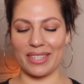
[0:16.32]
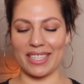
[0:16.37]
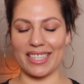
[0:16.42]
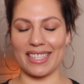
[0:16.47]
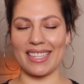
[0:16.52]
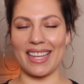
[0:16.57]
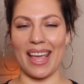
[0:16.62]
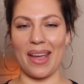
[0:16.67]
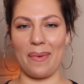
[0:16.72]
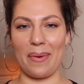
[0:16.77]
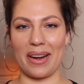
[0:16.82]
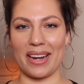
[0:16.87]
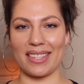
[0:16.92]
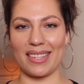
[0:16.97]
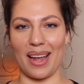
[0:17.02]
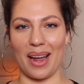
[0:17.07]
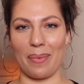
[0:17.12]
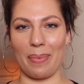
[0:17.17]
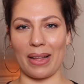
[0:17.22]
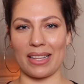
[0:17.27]
today we're going to
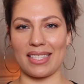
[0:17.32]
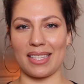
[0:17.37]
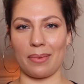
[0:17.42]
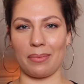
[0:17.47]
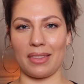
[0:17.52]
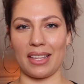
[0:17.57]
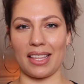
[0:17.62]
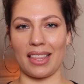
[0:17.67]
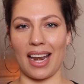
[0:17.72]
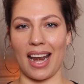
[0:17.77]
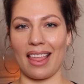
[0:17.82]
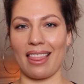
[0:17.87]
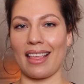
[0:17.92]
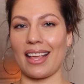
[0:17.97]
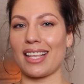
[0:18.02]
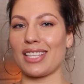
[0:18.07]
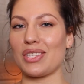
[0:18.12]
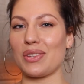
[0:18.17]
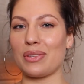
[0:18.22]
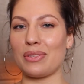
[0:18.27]
talk about something that I
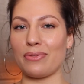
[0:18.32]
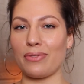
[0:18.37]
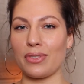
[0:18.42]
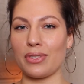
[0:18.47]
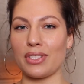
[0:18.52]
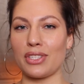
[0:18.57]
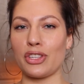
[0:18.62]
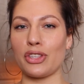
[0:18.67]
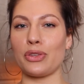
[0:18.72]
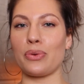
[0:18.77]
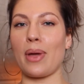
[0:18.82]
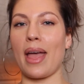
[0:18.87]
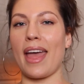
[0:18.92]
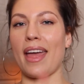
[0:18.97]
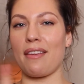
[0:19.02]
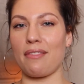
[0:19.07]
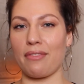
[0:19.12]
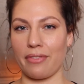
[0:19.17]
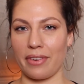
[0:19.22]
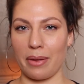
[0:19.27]
think is useful to
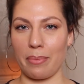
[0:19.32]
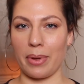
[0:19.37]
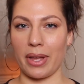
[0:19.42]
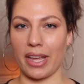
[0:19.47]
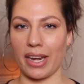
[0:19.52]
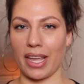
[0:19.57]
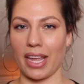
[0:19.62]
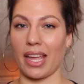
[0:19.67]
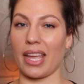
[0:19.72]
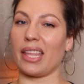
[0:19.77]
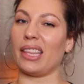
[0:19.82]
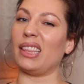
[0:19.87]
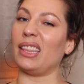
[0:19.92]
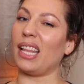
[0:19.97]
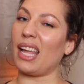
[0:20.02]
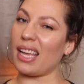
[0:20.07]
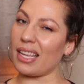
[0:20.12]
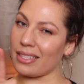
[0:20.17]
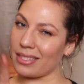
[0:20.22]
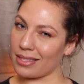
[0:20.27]
everybody,
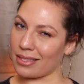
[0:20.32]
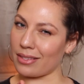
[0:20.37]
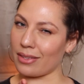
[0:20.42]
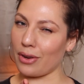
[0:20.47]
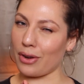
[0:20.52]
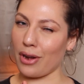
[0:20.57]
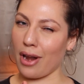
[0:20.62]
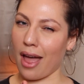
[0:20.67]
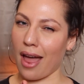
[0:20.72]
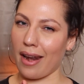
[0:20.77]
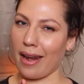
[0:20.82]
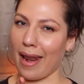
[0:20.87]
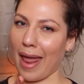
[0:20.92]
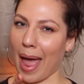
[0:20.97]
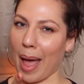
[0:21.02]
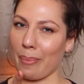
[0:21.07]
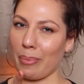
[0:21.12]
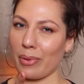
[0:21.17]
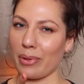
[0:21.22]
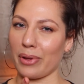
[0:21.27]
unless you're not an
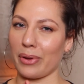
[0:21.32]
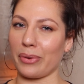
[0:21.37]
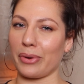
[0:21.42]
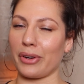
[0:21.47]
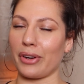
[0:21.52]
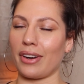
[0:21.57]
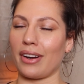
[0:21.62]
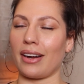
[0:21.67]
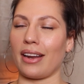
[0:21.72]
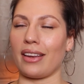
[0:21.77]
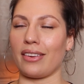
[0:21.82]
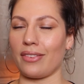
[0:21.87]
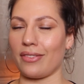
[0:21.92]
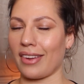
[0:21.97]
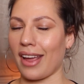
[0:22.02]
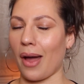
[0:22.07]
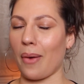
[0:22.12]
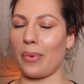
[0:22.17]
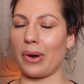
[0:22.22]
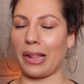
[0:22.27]
Apple owner and
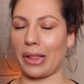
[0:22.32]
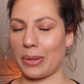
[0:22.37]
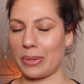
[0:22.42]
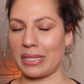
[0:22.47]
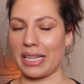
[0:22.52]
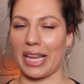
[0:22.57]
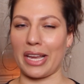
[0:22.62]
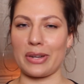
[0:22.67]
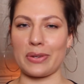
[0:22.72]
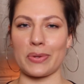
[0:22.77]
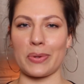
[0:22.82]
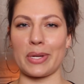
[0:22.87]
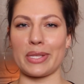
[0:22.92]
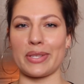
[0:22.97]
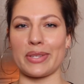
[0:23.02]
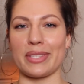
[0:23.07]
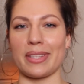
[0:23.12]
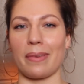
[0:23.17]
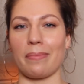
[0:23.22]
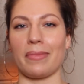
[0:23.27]
you've got one of those Androids
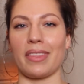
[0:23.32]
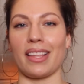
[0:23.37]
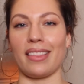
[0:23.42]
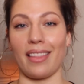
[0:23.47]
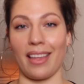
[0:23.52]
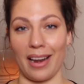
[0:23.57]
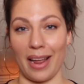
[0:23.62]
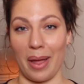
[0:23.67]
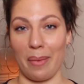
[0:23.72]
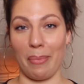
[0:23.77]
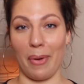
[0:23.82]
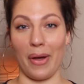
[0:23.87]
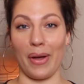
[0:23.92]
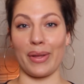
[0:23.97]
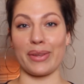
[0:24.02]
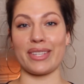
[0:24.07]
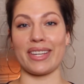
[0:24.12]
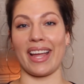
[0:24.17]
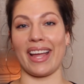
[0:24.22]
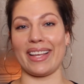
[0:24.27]
or something. Then I
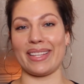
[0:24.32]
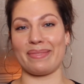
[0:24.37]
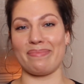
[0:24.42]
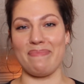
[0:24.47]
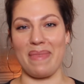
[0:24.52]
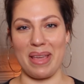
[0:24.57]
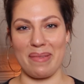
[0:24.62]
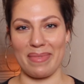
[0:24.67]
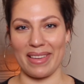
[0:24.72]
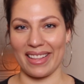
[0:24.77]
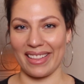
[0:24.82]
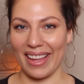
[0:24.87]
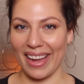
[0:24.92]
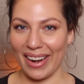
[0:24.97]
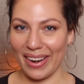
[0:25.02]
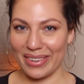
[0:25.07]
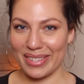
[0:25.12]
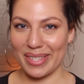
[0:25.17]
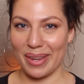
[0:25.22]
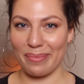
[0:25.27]
apologize. Maybe
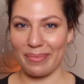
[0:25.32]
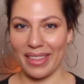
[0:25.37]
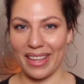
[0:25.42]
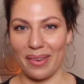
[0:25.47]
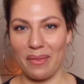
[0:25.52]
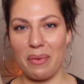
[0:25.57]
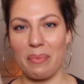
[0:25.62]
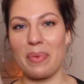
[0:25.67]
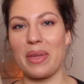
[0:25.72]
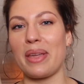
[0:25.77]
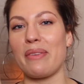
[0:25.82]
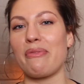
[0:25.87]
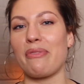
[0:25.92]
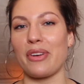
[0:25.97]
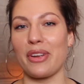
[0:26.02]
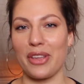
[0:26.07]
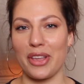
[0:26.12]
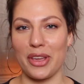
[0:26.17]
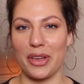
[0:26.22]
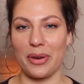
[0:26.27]
later something will be
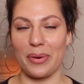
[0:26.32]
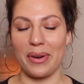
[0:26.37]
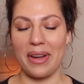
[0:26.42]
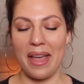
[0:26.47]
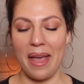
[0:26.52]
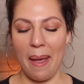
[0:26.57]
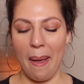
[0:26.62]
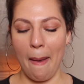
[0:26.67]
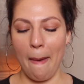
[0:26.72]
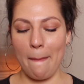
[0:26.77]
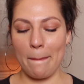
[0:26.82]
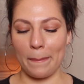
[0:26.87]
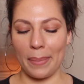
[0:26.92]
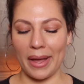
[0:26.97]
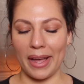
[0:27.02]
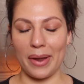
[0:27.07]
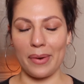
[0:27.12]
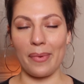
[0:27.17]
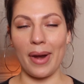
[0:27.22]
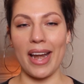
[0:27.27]
for you.
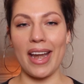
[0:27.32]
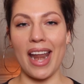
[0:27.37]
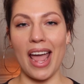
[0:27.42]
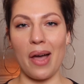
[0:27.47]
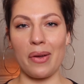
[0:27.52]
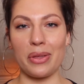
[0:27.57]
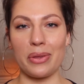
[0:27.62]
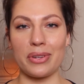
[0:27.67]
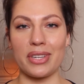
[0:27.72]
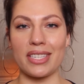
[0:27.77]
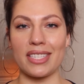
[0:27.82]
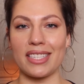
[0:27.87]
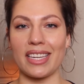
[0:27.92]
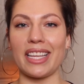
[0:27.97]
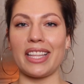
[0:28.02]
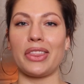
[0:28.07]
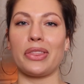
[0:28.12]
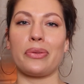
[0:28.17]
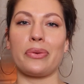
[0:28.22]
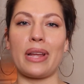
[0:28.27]
But right now you just
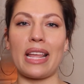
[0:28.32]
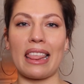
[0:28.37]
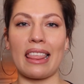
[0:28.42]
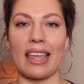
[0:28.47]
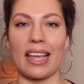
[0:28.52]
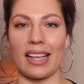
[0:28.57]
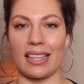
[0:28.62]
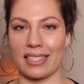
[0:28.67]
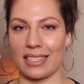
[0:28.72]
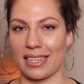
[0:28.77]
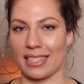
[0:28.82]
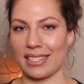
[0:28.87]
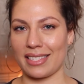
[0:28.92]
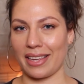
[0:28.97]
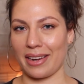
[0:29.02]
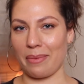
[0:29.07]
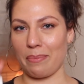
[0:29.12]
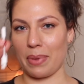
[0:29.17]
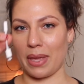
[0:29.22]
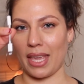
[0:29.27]
need three things, and it's
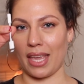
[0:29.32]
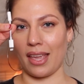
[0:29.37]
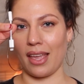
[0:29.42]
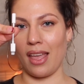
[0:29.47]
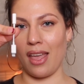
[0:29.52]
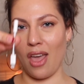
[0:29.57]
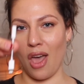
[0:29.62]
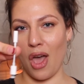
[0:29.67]
going to be